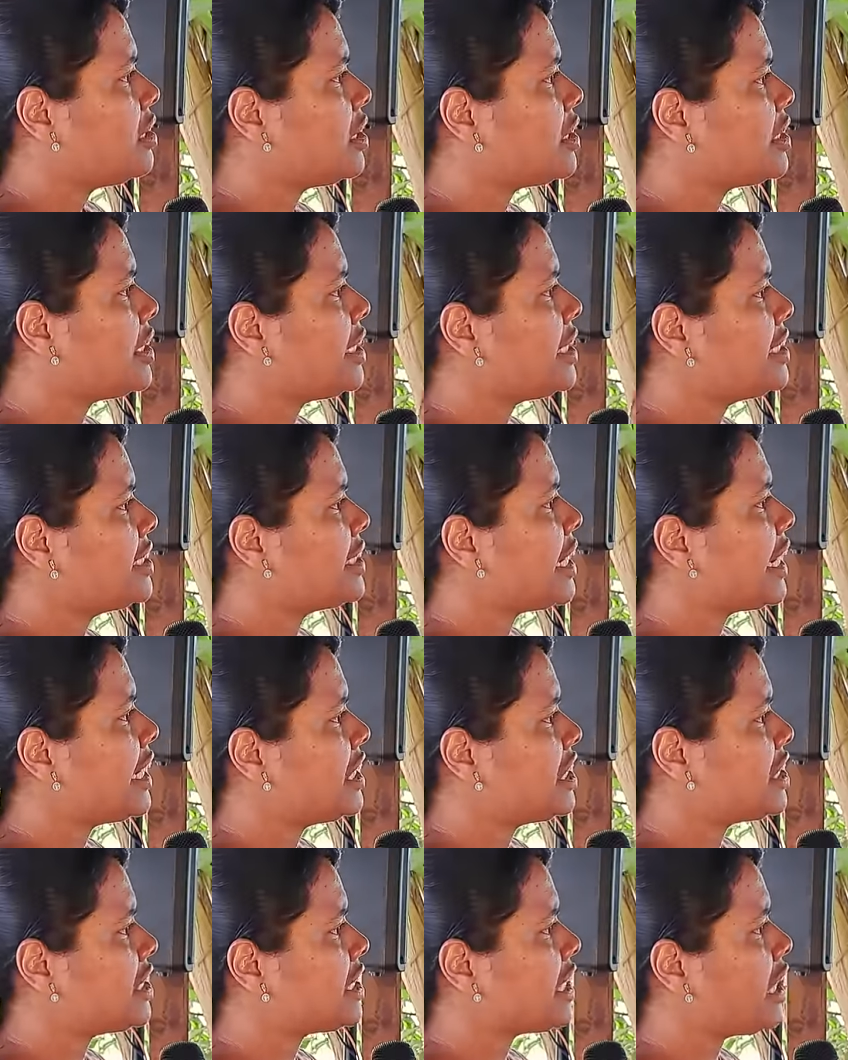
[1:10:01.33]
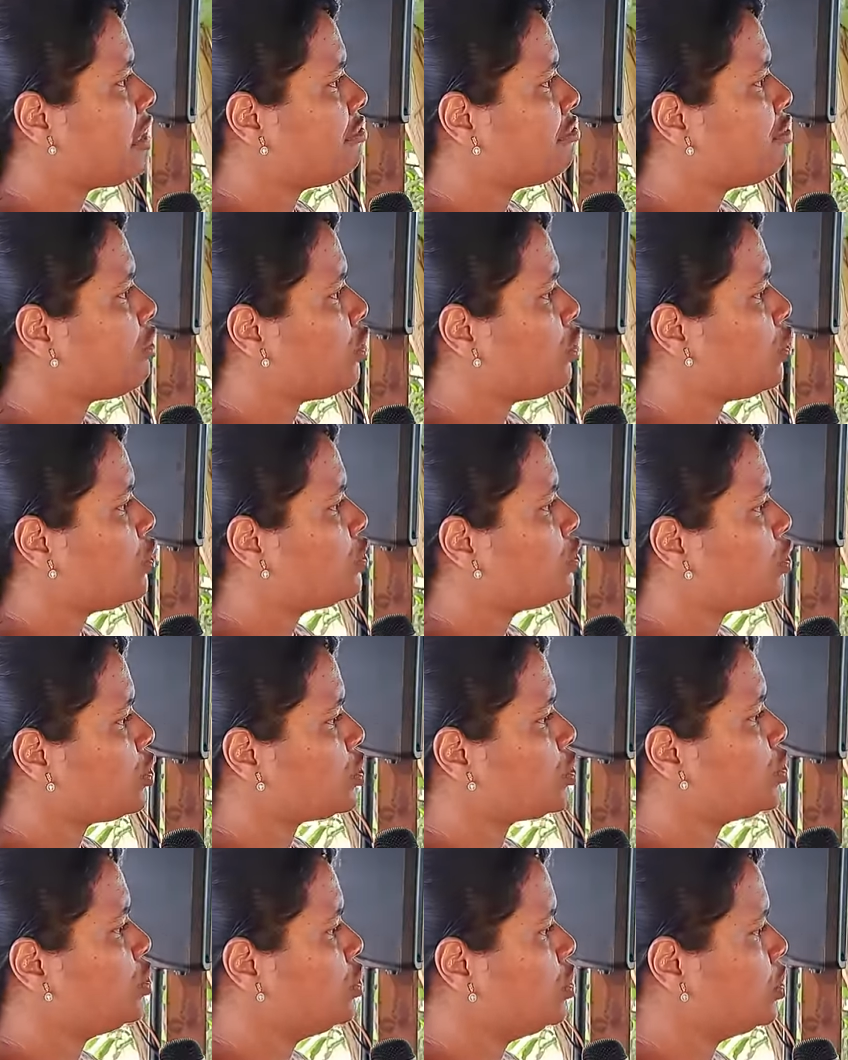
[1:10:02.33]
these signs shall follow
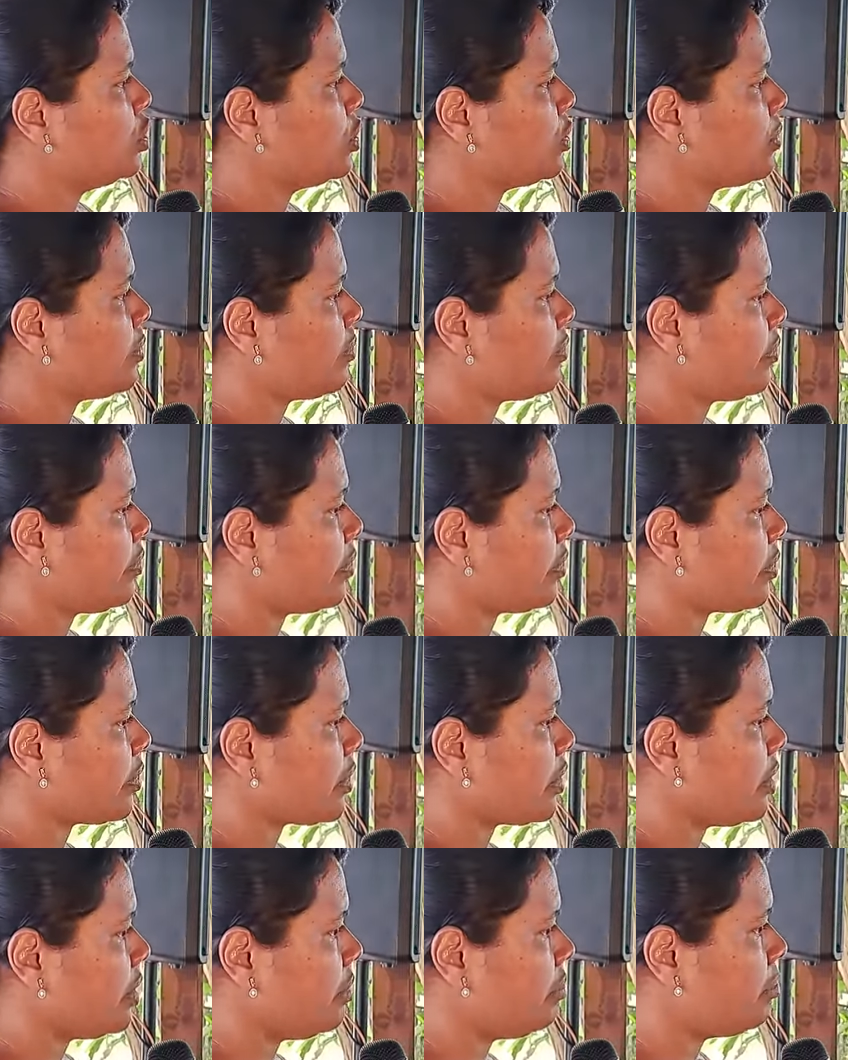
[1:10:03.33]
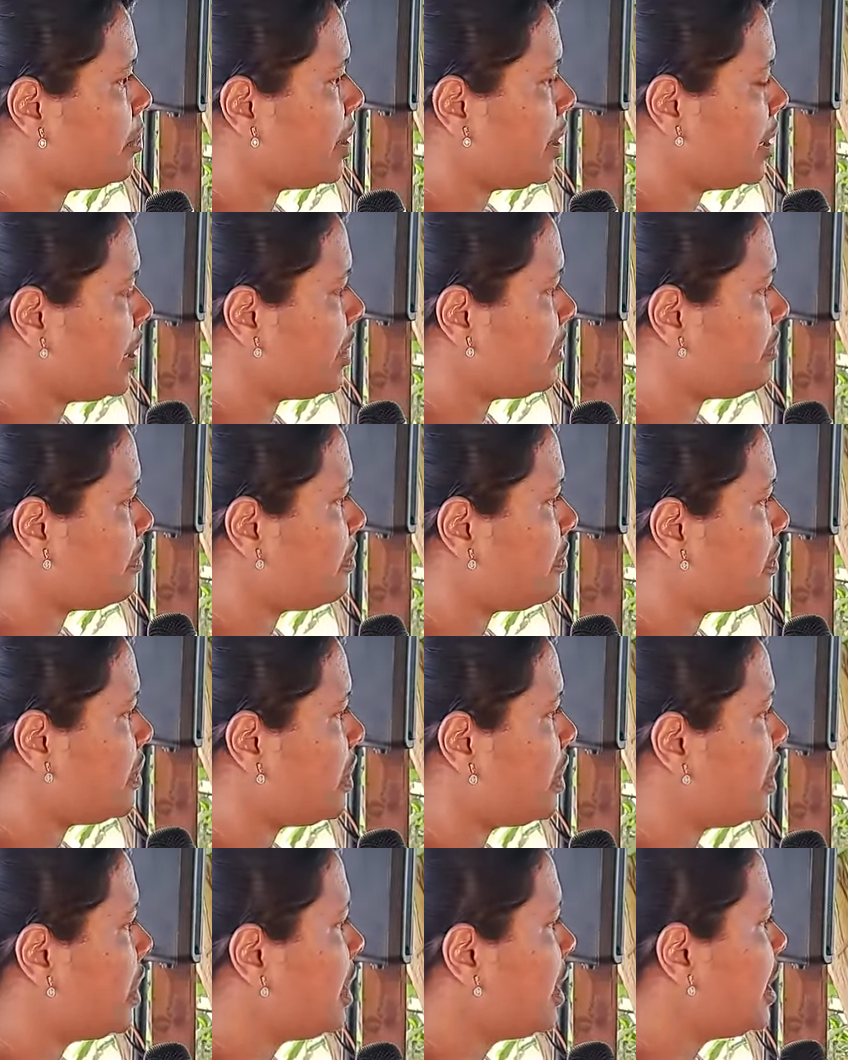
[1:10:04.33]
those who believe.
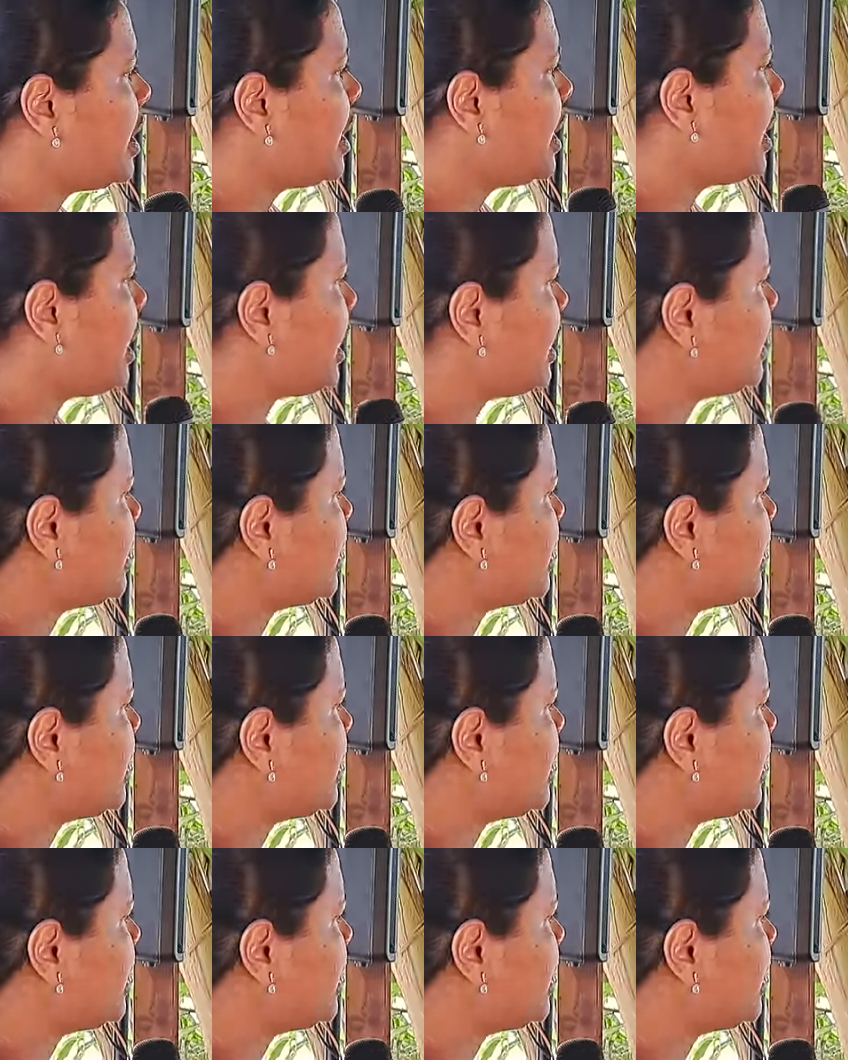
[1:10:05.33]
I